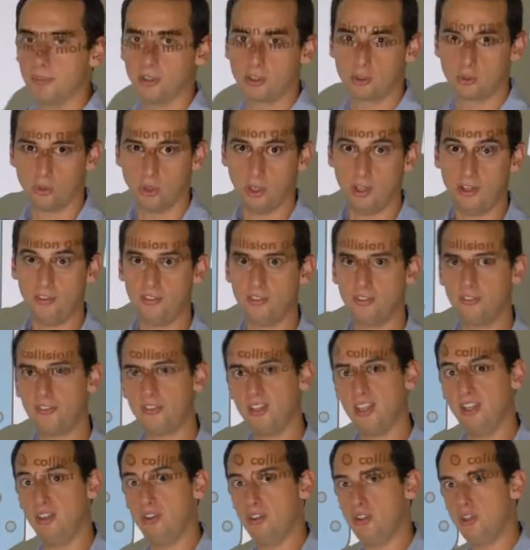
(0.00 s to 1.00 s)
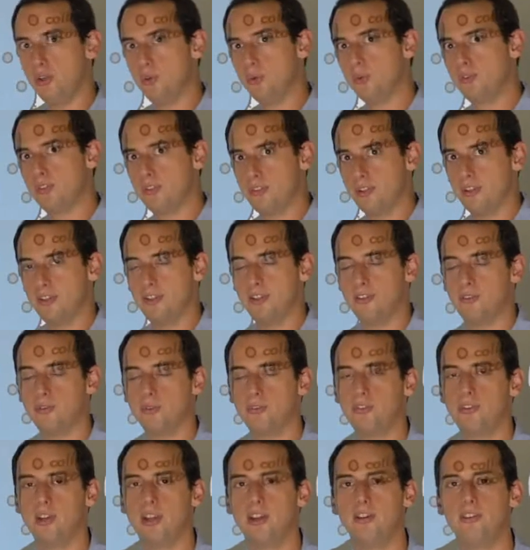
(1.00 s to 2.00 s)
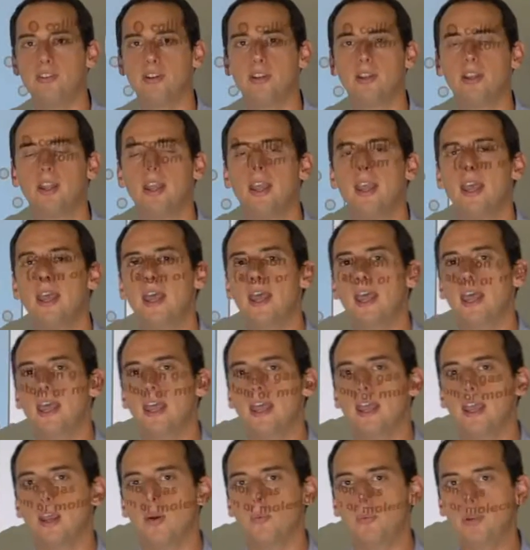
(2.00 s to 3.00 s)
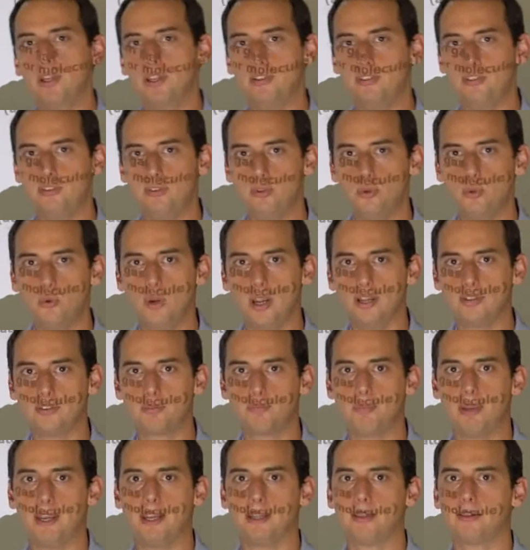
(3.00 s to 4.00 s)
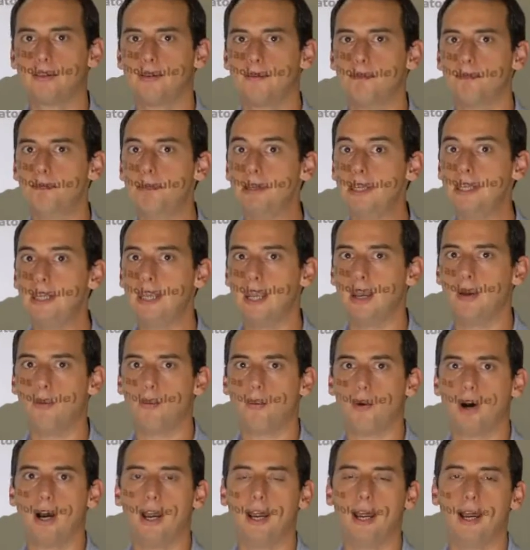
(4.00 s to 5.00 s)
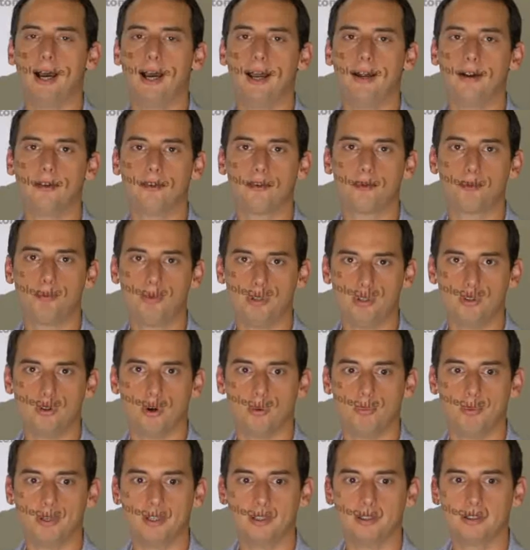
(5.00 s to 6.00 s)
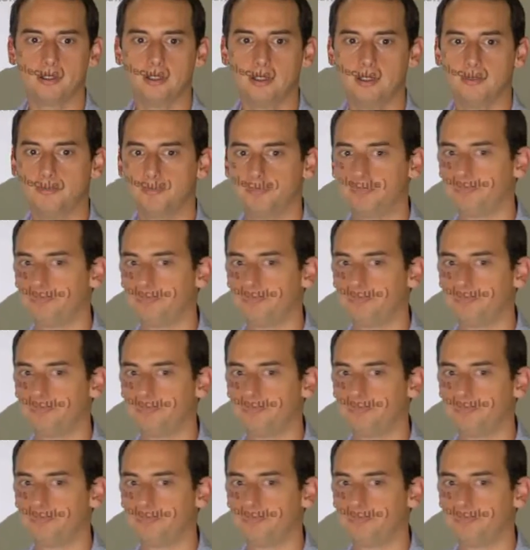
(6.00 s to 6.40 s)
the collisions induce the dissociation. We do expect B and Y ions predominantly.